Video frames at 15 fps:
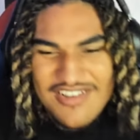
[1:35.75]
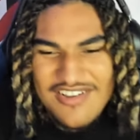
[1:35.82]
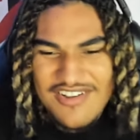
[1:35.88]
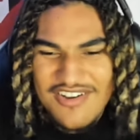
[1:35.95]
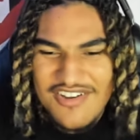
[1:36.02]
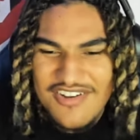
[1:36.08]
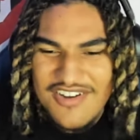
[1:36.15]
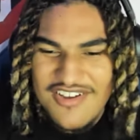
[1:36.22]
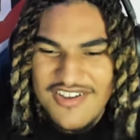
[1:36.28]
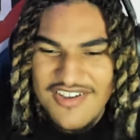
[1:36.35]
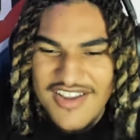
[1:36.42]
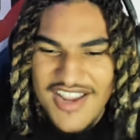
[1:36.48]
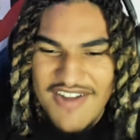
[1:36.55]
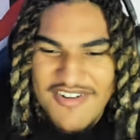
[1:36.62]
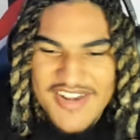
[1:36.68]
Hold on, hold on, hold on.
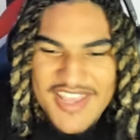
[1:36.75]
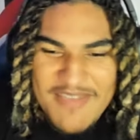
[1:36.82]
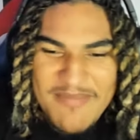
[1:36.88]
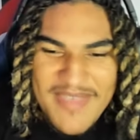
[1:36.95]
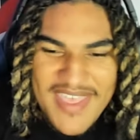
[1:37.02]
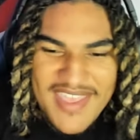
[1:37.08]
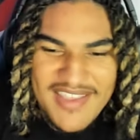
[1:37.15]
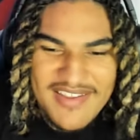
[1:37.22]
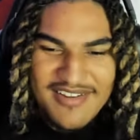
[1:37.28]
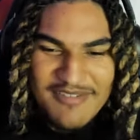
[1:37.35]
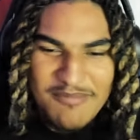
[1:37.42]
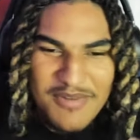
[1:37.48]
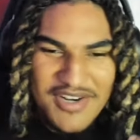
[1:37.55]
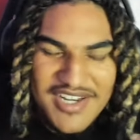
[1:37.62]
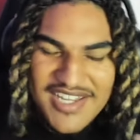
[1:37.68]
I gotta run that back.
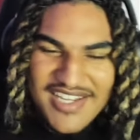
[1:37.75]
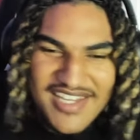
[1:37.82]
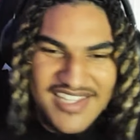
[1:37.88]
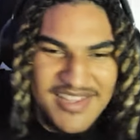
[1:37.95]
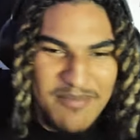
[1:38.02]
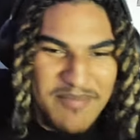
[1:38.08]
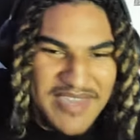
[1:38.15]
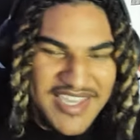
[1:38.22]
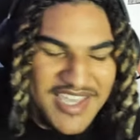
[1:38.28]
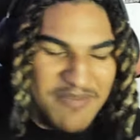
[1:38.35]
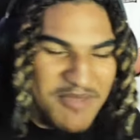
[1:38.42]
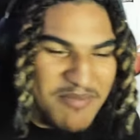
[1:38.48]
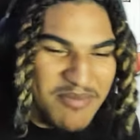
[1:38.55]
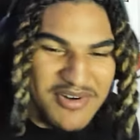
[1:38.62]
Bro didn't even let the beat come in.